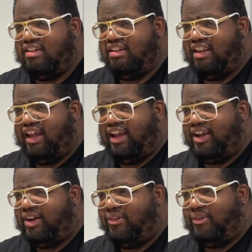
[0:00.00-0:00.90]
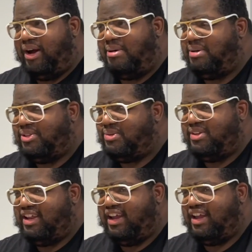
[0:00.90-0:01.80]
Like, why am I
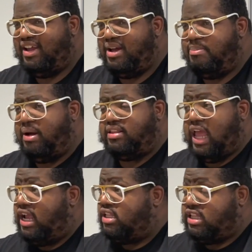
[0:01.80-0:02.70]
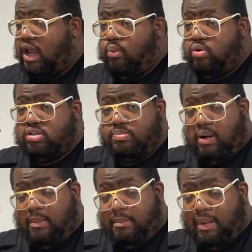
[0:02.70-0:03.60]
doing that? But that was
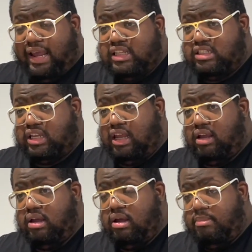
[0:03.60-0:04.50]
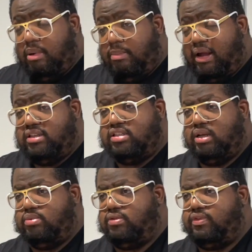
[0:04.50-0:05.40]
my mindset. My
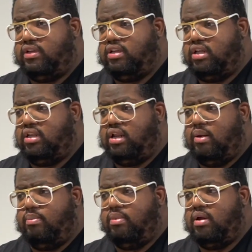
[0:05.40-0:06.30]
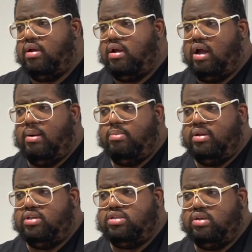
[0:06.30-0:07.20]
mindset was thinking, I'm
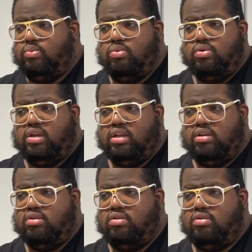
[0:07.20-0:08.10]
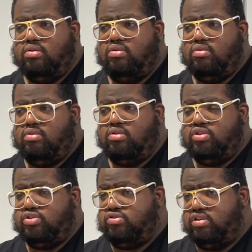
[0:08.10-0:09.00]
literally walking on the
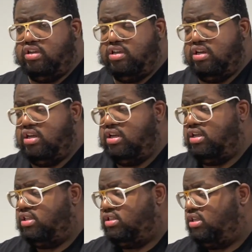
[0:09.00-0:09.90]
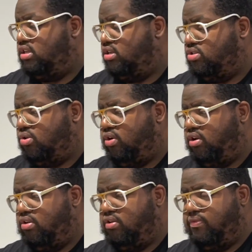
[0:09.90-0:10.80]
street, seeing a
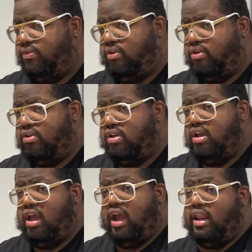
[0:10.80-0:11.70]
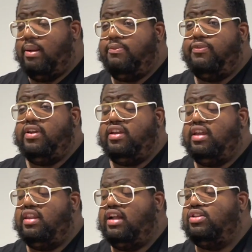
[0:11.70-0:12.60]
toy on the floor, and I'm
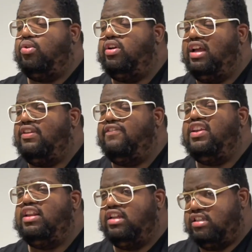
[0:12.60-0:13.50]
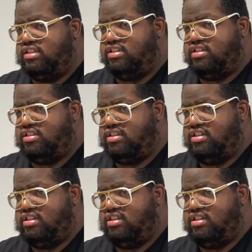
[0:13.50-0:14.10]
thinking that toy has feelings.